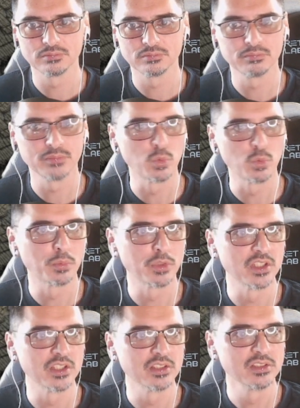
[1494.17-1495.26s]
maybe we'll put it
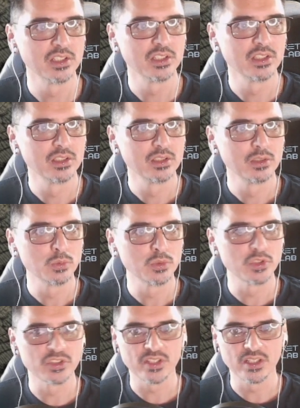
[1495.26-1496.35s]
here. We'll
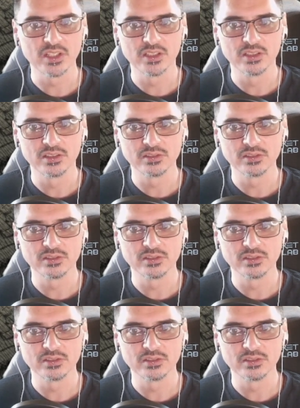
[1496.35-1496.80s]
just say,